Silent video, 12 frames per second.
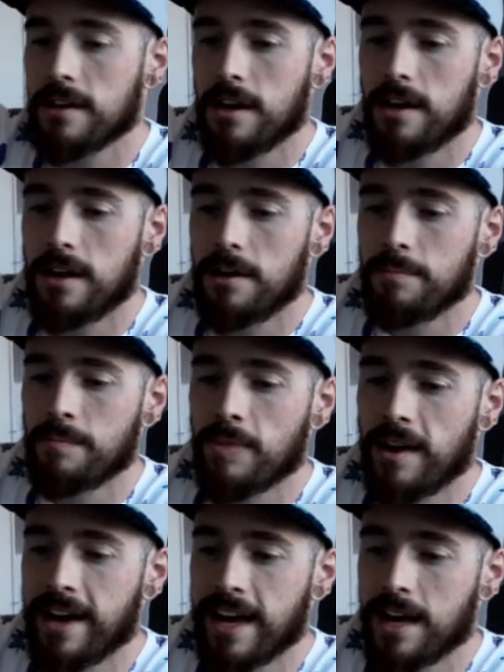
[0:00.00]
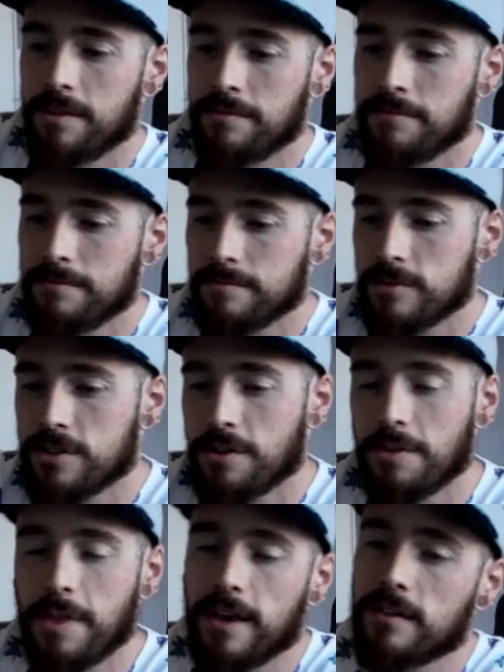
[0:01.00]
I have
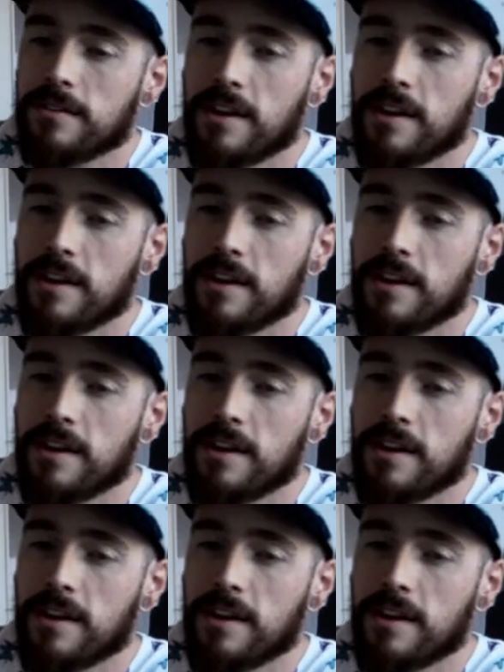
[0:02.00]
certain things